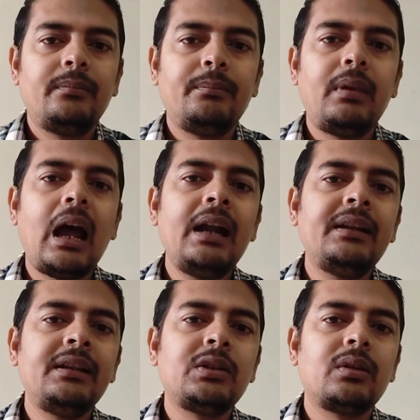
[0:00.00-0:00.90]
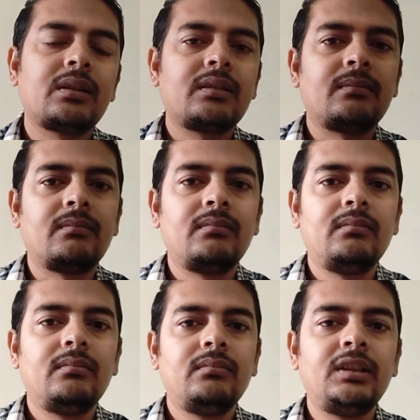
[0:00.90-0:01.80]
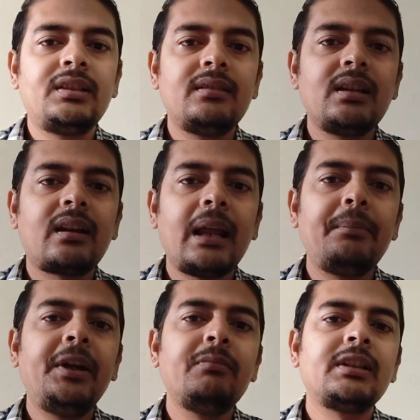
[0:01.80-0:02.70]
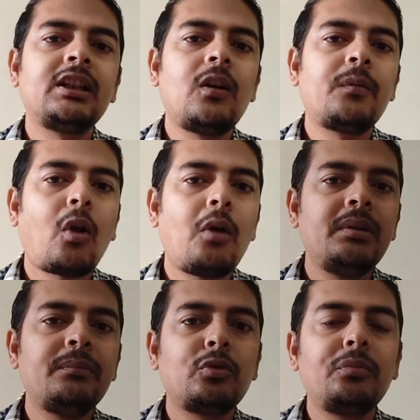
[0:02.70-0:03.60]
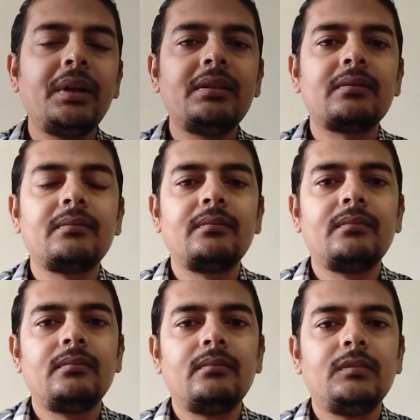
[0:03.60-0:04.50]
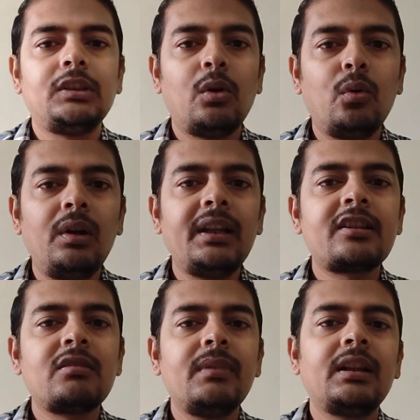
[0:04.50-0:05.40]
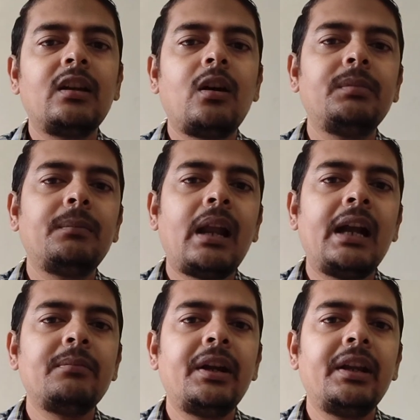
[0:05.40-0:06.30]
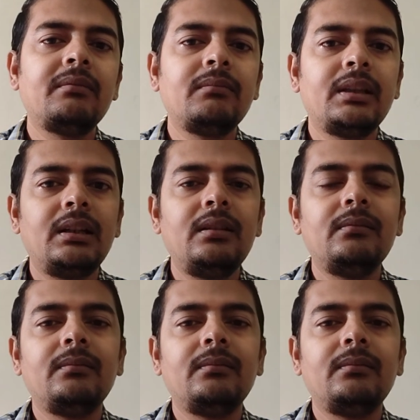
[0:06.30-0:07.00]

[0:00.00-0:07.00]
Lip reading: plant introduction. This is the rapid method of crop improvement, the oldest method of the plant breeding method.